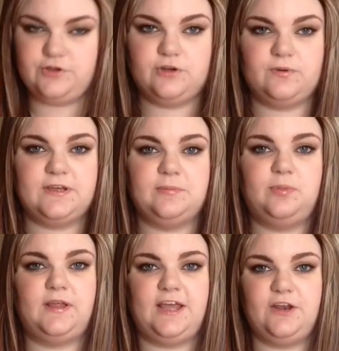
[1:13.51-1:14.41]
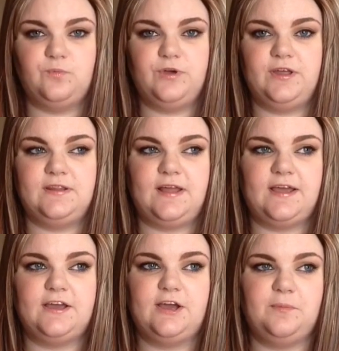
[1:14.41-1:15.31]
you know I complain when
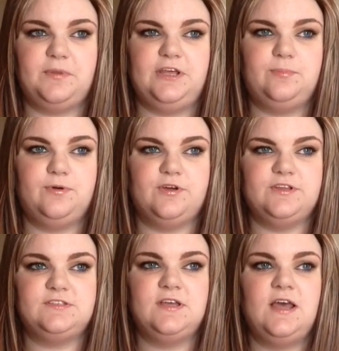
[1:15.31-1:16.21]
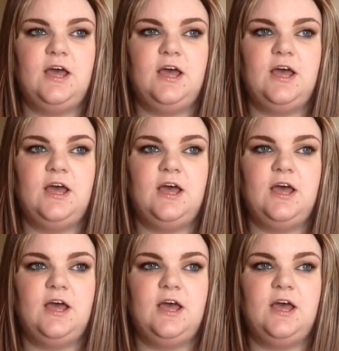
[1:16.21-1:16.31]
like a company puts